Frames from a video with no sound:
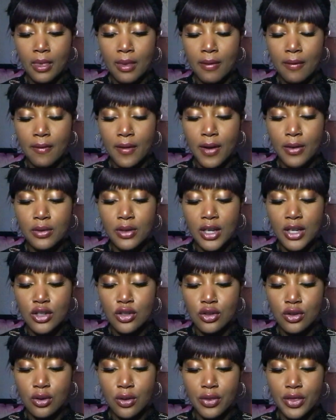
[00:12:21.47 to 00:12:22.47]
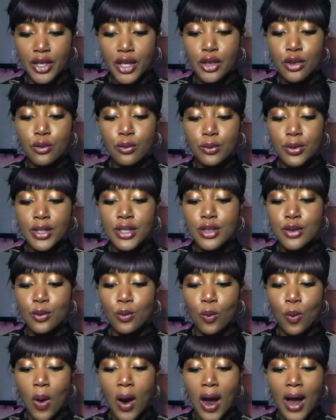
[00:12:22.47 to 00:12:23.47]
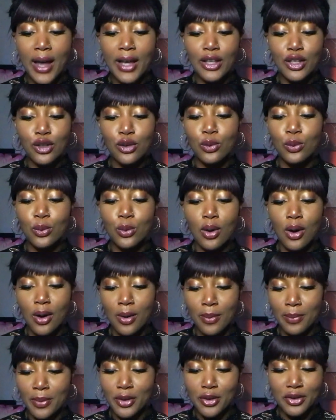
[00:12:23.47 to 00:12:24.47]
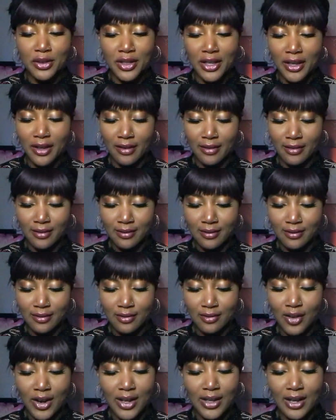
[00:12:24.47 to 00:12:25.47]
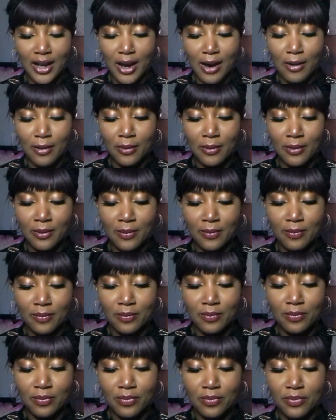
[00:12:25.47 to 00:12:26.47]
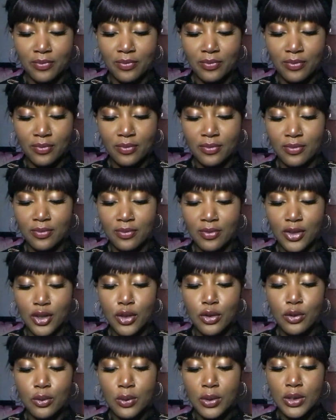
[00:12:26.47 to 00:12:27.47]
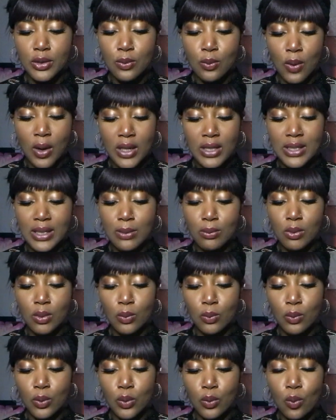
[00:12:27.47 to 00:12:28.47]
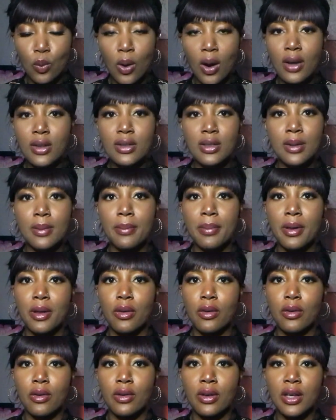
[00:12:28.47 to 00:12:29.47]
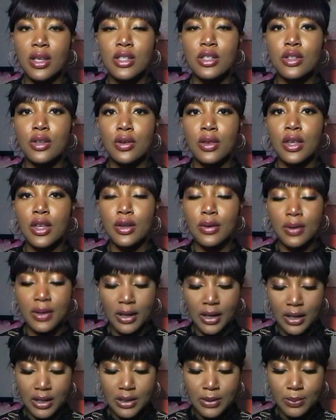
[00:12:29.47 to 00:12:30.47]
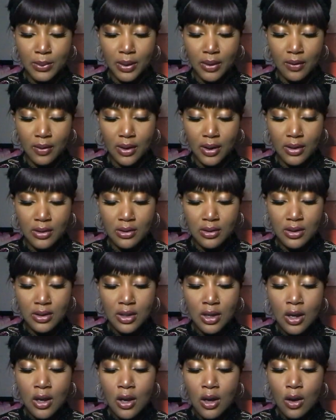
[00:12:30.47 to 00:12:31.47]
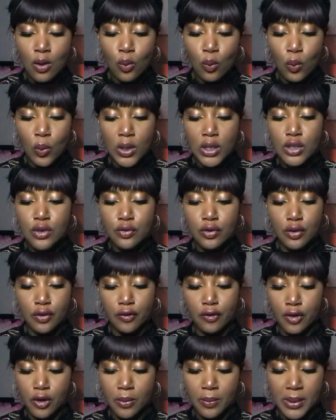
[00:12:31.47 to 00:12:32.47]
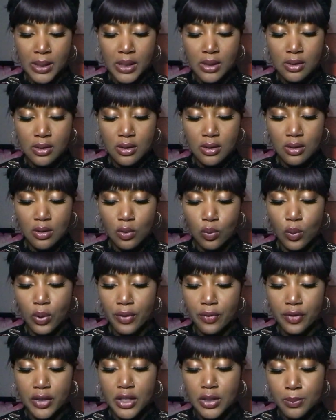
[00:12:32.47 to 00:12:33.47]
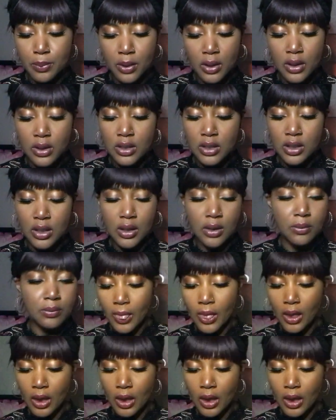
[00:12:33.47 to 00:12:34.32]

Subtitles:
foundational. They're the reason why you are building right now. They're the reason why someone would want to build, is so that you can experience wish fulfillment with this person.